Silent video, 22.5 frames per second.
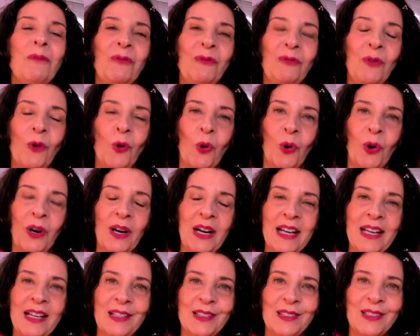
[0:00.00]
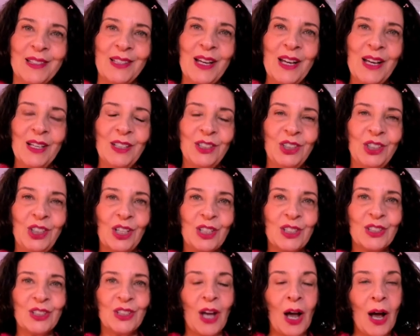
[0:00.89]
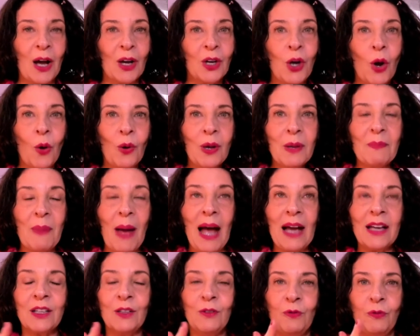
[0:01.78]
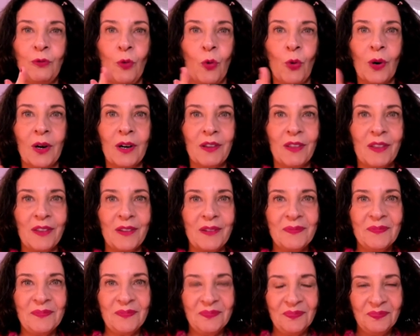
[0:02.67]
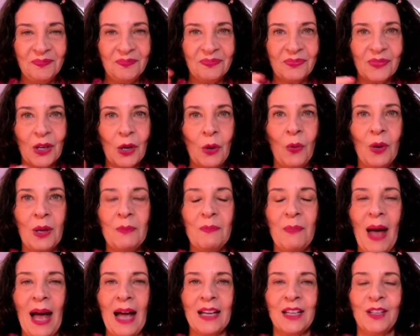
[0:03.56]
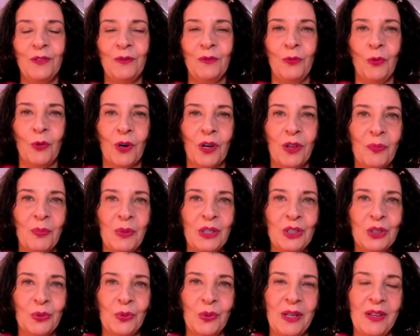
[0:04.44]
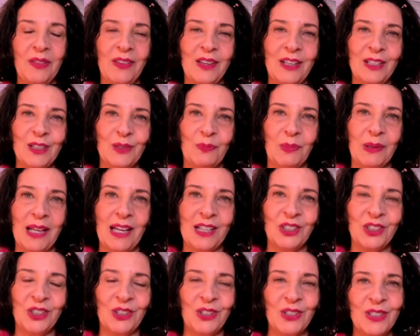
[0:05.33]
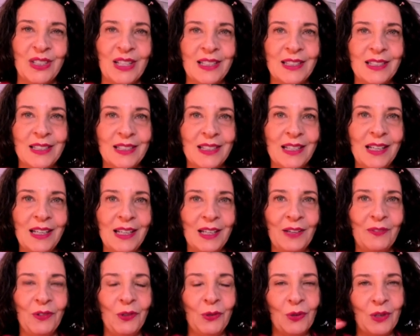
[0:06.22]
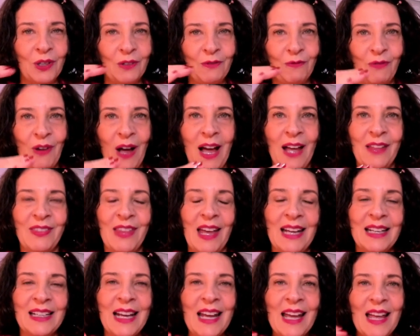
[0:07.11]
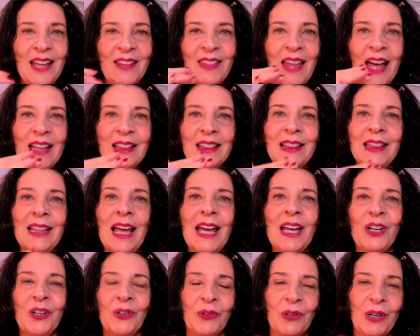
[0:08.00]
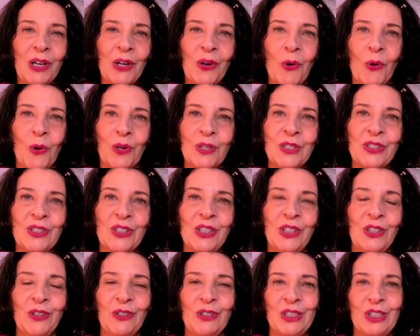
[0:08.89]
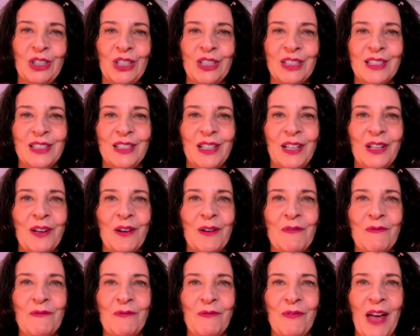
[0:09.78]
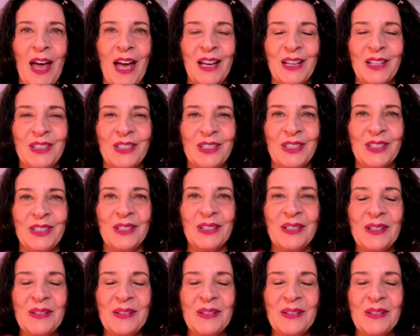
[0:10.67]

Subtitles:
four is just going back and forth. Going back and forth between these pleasures and seeing if you can find that layering or synergistic effect.